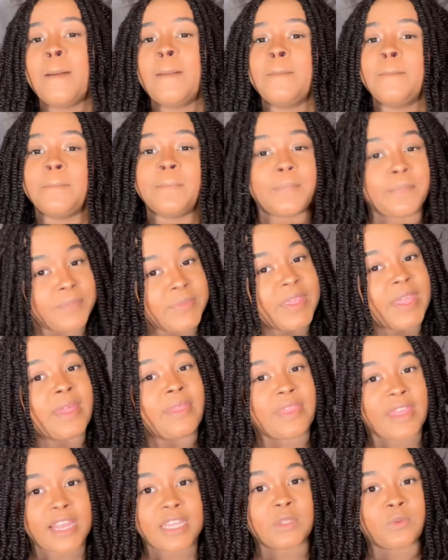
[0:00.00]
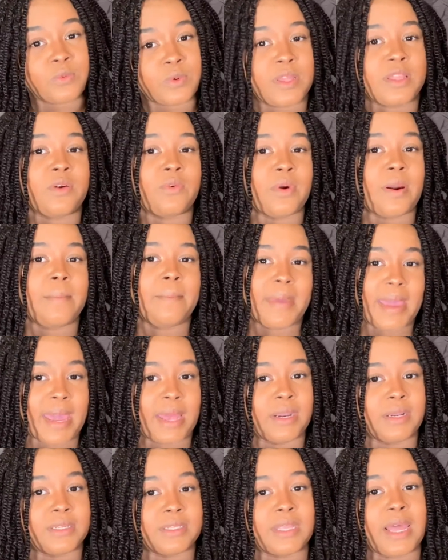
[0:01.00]
then that's really what
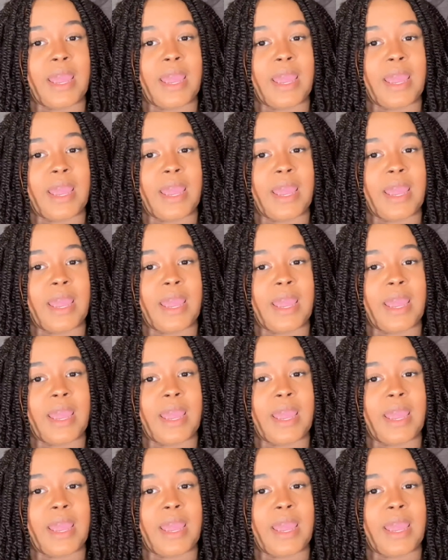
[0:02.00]
matters.